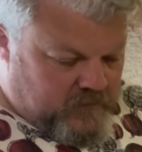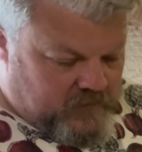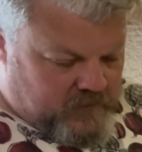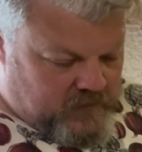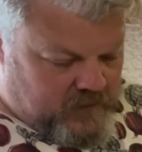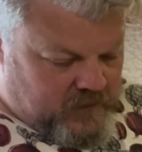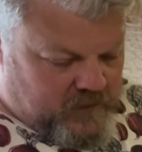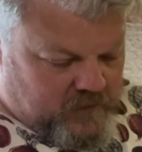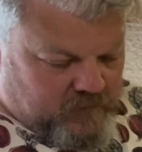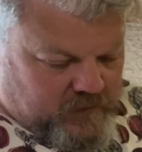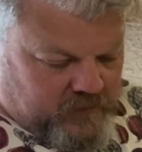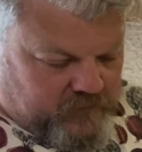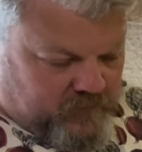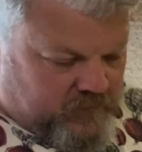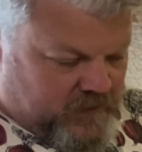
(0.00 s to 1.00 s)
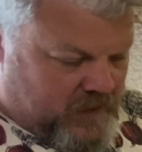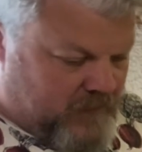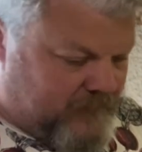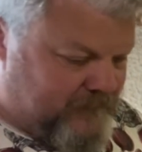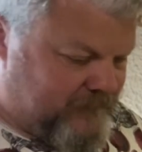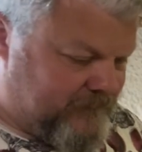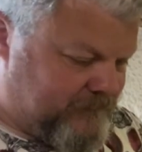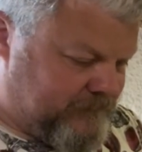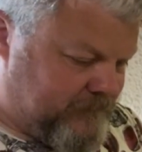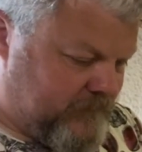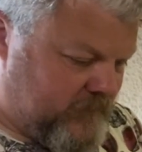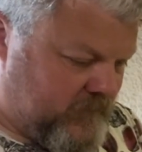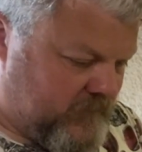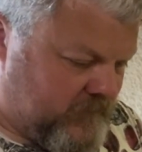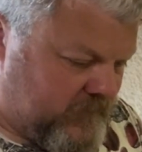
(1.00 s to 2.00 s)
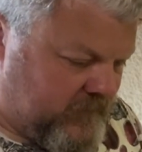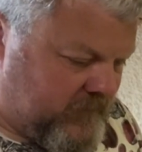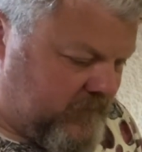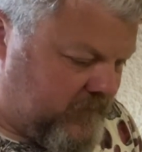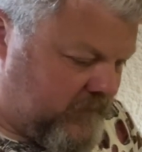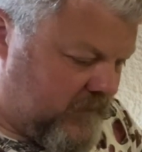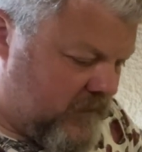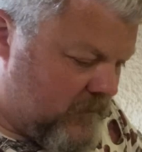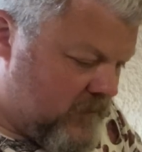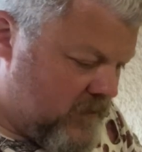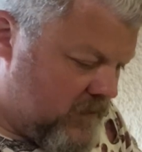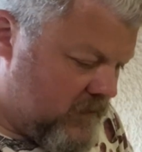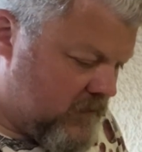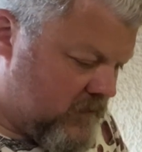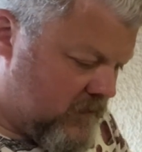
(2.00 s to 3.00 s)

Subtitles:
What else have we got? Cinnamon.